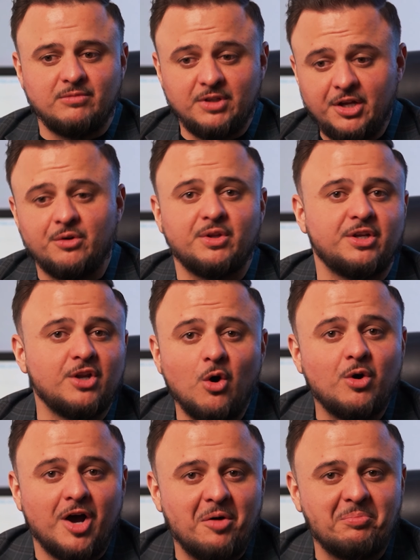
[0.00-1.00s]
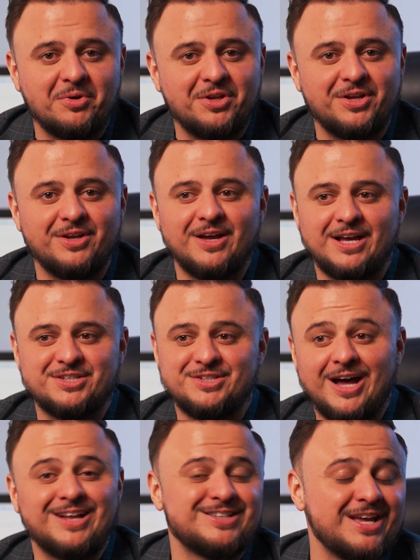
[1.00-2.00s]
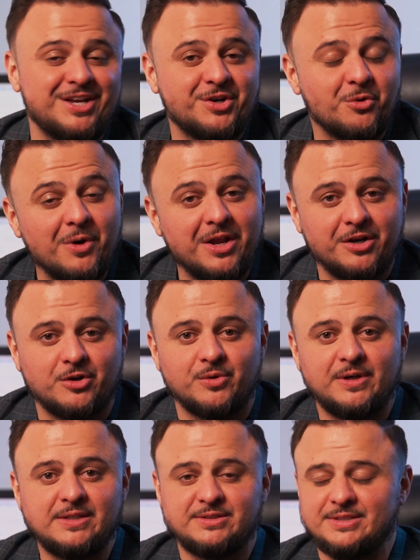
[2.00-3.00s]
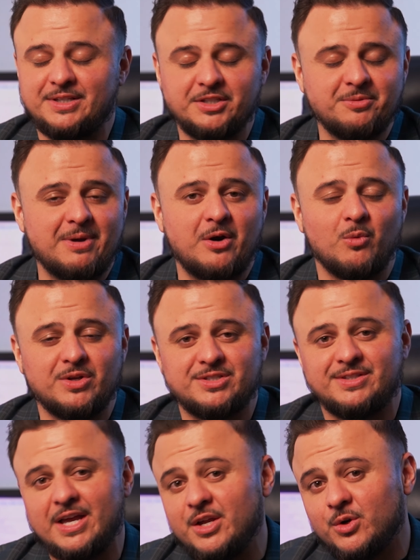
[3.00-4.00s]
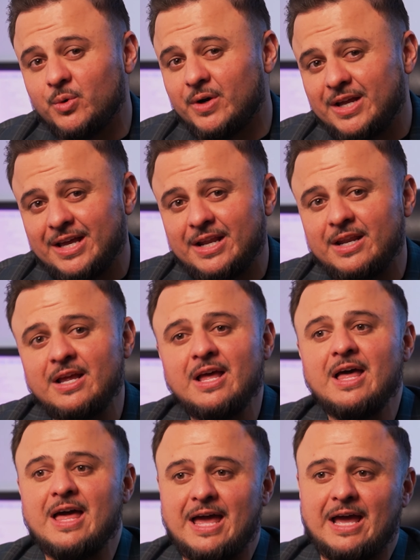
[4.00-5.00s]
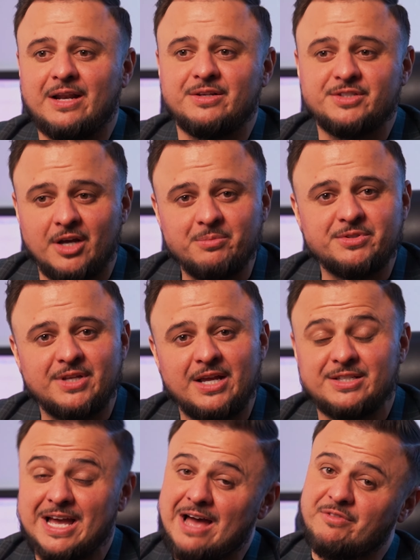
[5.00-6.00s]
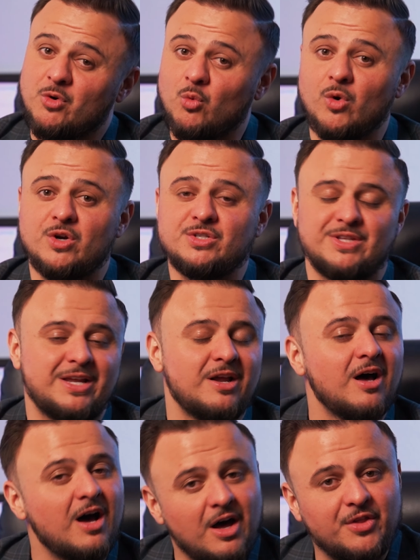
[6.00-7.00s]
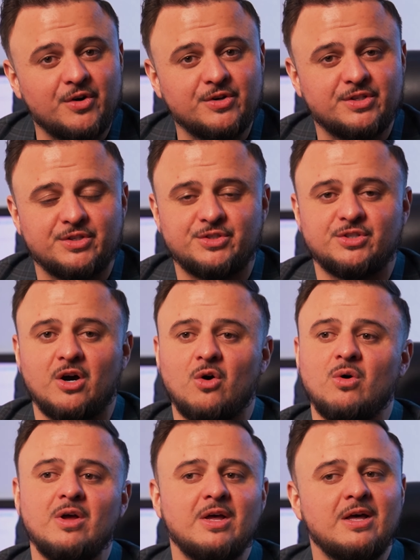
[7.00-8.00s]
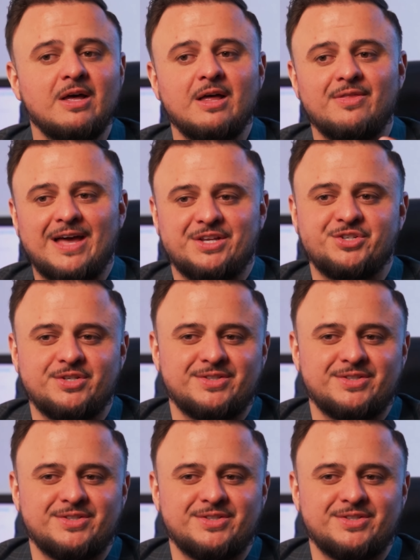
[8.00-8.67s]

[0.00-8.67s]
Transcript: Literally, no company has not taken a rate increase. It doesn't matter what state you are in. And some states have it worse than others. And so that's